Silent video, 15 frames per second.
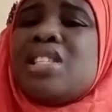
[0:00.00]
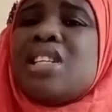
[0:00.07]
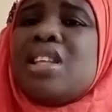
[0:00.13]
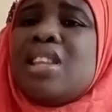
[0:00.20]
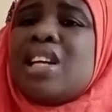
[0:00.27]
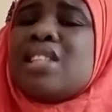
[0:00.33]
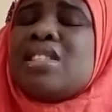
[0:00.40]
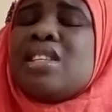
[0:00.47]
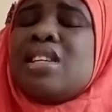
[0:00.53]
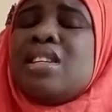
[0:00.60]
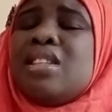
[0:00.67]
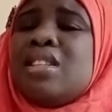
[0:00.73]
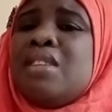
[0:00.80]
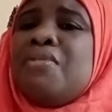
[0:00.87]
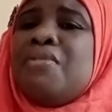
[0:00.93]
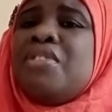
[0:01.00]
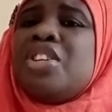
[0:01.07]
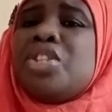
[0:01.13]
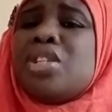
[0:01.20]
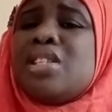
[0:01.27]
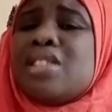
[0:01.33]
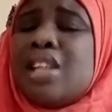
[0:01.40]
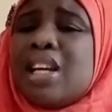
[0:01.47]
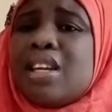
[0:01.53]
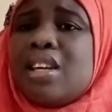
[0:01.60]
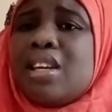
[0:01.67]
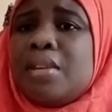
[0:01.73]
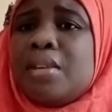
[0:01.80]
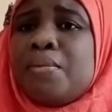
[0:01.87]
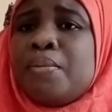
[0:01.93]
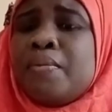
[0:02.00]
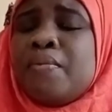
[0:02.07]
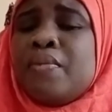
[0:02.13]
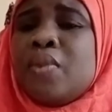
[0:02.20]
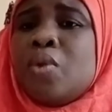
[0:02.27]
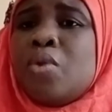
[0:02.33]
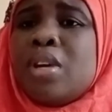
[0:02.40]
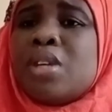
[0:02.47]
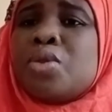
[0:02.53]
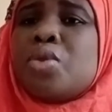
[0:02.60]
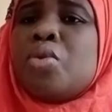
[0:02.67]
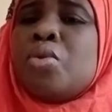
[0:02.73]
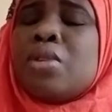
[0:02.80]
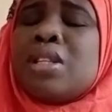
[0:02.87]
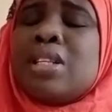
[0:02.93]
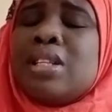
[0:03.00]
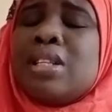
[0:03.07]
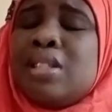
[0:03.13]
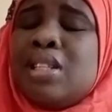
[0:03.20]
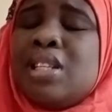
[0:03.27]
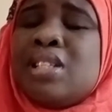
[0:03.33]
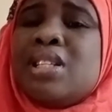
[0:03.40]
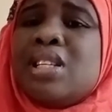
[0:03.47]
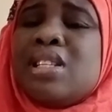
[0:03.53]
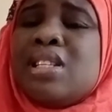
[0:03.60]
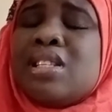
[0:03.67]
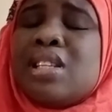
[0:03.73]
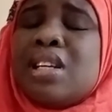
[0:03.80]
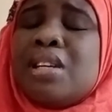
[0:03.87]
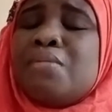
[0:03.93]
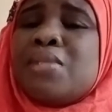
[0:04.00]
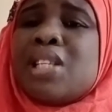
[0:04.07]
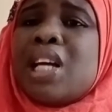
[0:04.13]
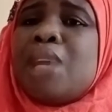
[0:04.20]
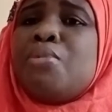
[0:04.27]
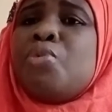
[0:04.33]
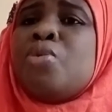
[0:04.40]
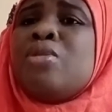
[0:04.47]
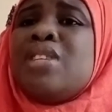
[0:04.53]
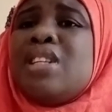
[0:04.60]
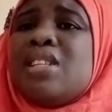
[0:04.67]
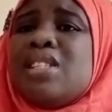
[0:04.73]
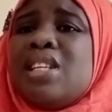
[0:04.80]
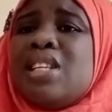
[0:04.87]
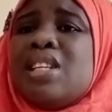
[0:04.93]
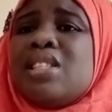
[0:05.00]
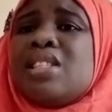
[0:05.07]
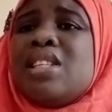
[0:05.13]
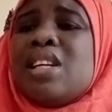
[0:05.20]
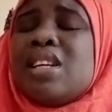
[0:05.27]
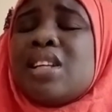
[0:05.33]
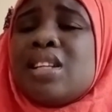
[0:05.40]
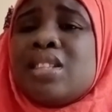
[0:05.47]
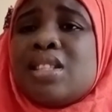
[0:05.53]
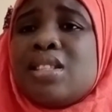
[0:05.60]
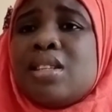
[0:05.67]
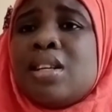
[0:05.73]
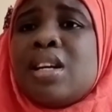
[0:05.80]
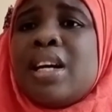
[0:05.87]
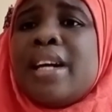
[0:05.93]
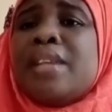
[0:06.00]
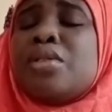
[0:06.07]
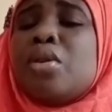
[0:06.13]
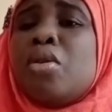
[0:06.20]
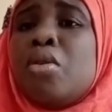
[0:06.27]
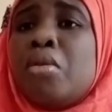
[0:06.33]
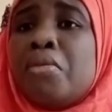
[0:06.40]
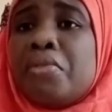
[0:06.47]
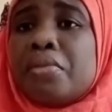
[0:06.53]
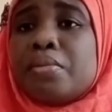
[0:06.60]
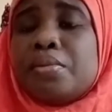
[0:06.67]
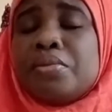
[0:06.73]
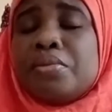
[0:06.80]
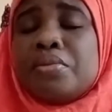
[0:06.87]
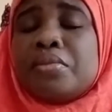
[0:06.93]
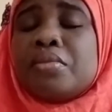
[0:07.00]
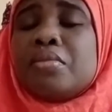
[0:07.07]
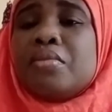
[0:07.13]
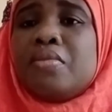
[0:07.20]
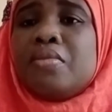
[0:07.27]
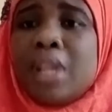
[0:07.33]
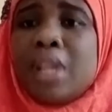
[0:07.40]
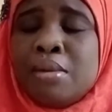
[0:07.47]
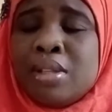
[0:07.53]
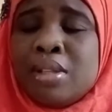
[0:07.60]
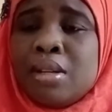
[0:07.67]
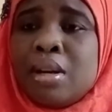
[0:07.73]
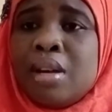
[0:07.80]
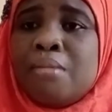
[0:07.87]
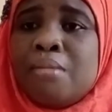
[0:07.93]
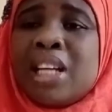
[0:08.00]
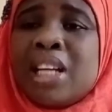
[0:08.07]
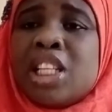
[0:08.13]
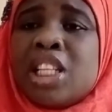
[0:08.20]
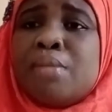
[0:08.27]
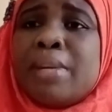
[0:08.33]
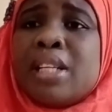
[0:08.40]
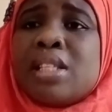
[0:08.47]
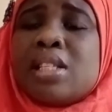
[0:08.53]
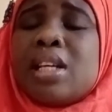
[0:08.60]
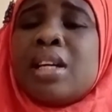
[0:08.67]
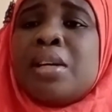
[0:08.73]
that the fish is lacking. Okay, so the disease type will dictate the kind of management